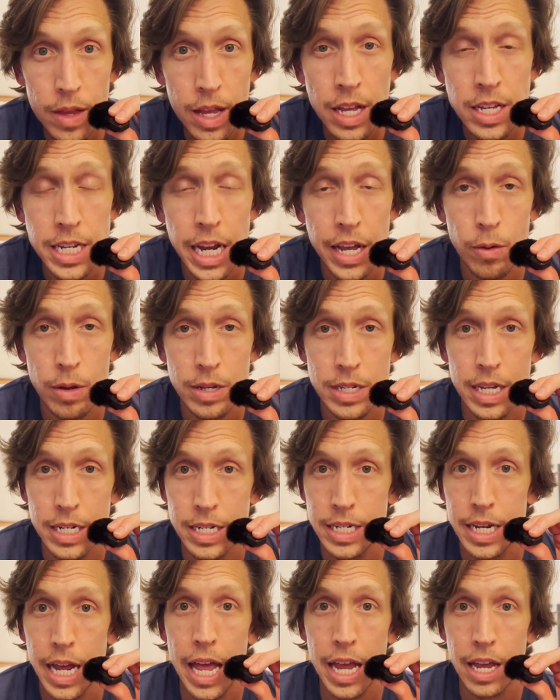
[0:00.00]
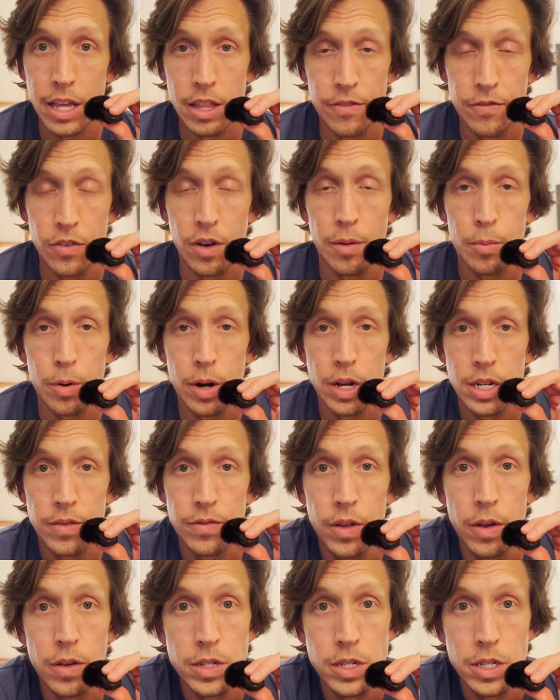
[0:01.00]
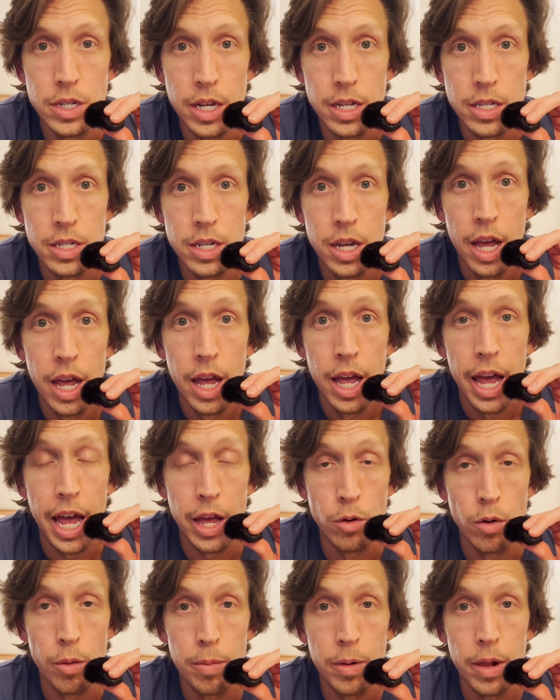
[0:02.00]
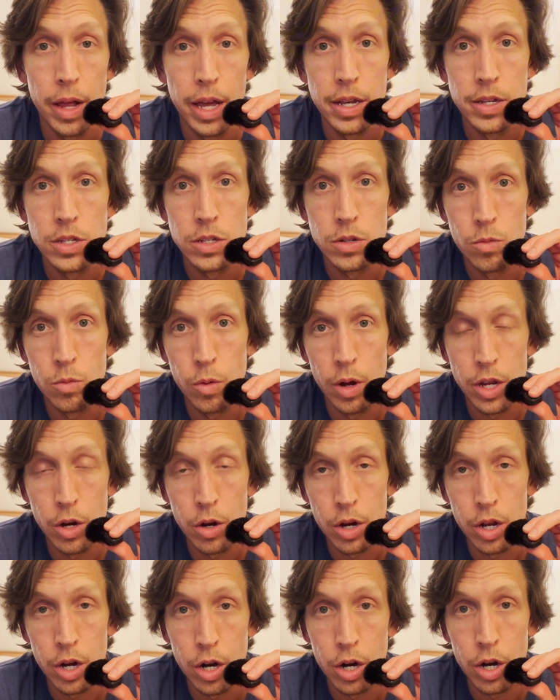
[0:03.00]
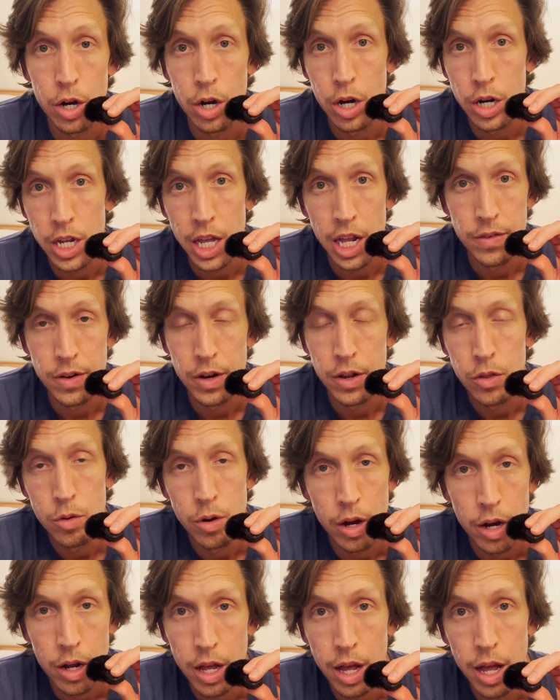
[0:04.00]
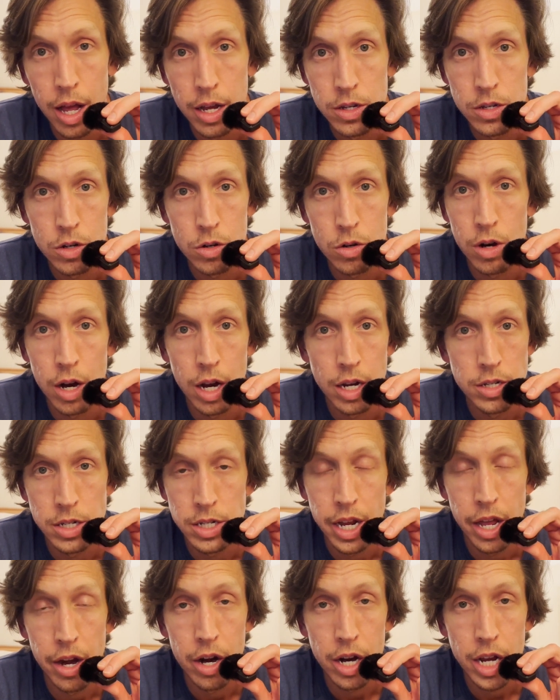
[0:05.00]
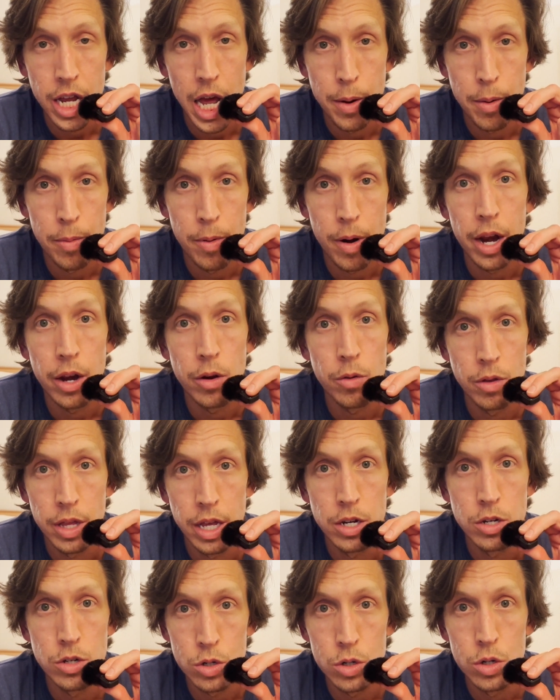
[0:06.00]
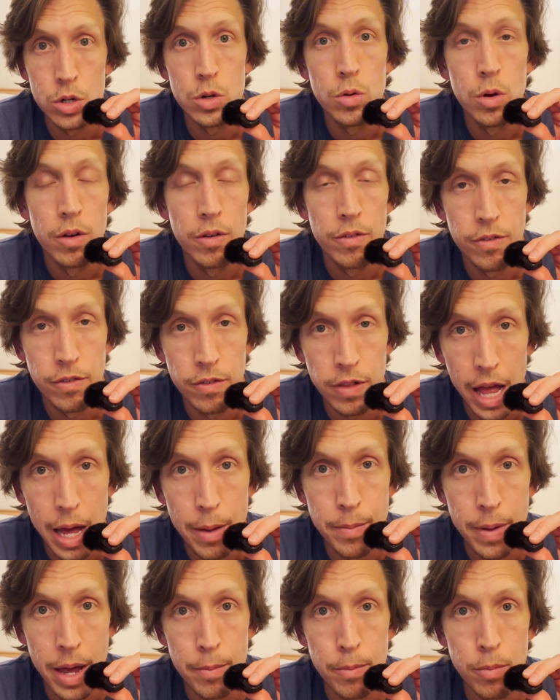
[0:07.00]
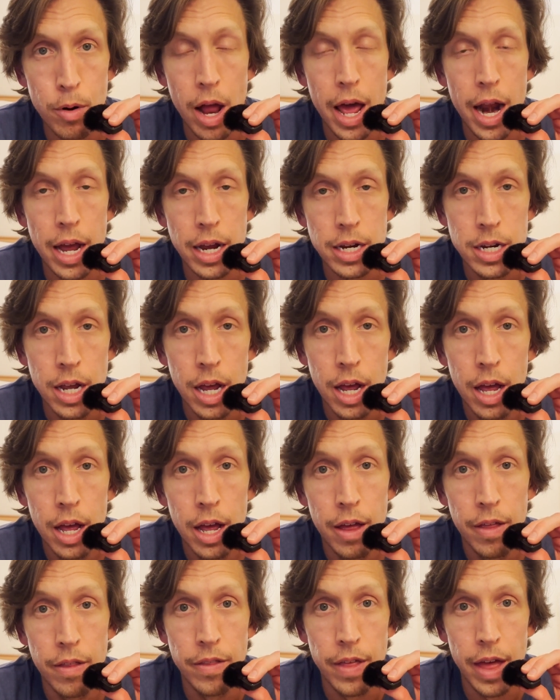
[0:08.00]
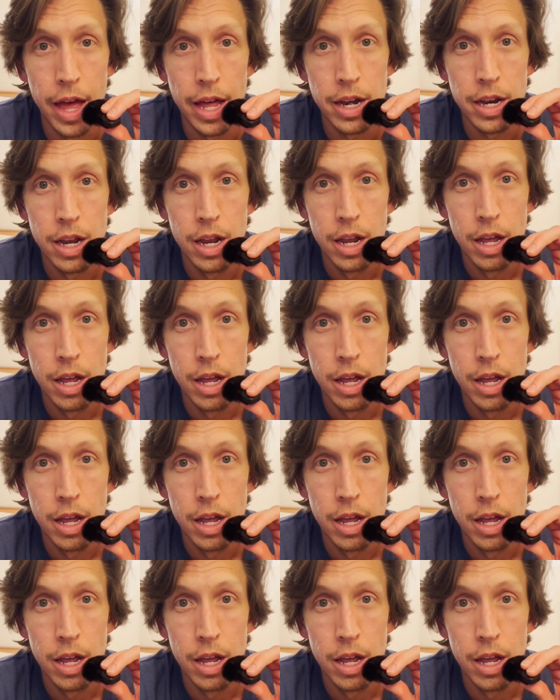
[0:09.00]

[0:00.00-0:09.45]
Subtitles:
Southwest can take the footprint of those seats and replace what you're going to earn kind of on a 3 cross standard economy product with a true flatbed product that